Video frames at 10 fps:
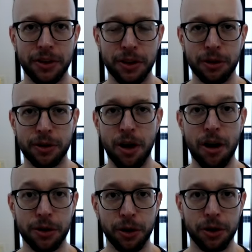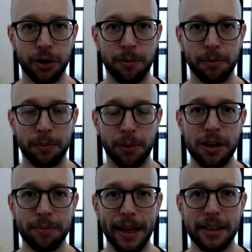to talk to your
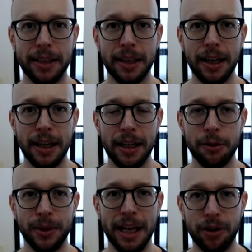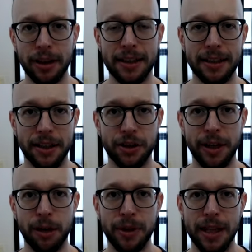prospect without listening
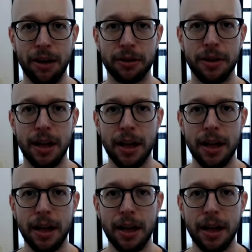to him, without